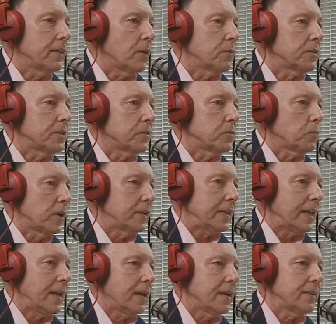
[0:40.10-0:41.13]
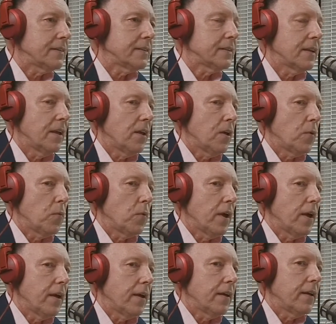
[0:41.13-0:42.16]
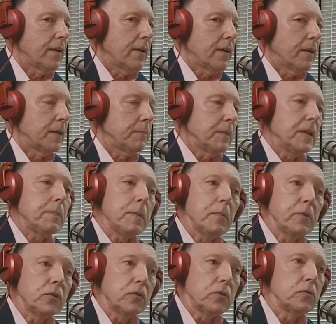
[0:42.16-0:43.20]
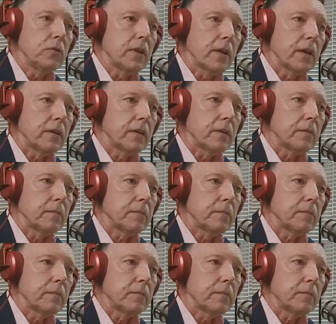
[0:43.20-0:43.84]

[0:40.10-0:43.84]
There was this one case where, and many people don't do that.